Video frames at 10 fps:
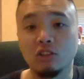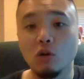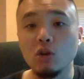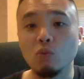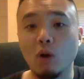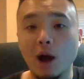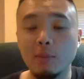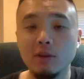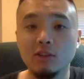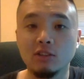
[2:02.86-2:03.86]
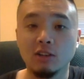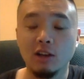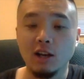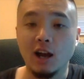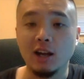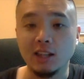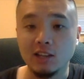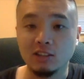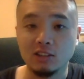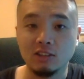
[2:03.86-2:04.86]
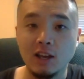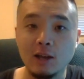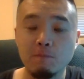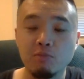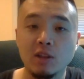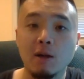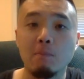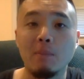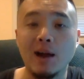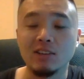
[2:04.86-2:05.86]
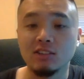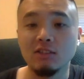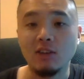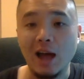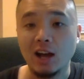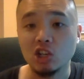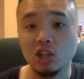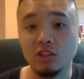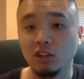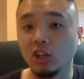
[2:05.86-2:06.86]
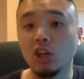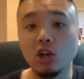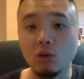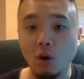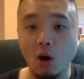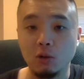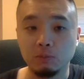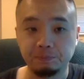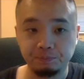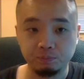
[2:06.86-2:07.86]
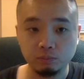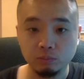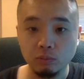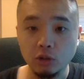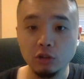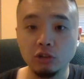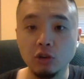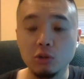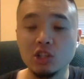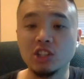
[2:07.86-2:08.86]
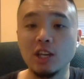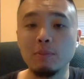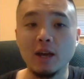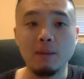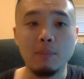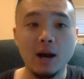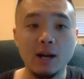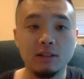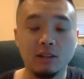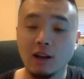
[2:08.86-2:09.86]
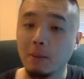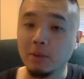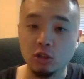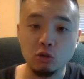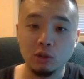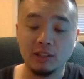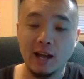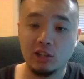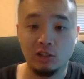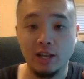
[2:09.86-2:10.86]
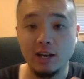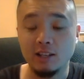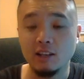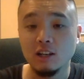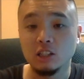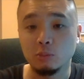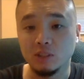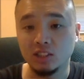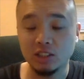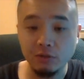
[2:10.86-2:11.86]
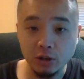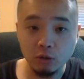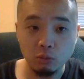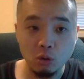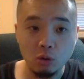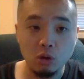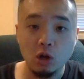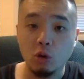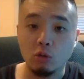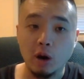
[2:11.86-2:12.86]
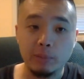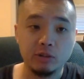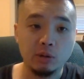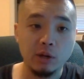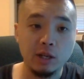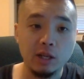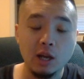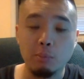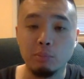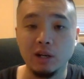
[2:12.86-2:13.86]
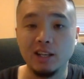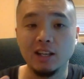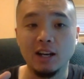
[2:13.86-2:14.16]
Tony Robbins likes to say, massive action is a cure-all. So just keep that in mind, to not be too attached to any specific role or opportunity, but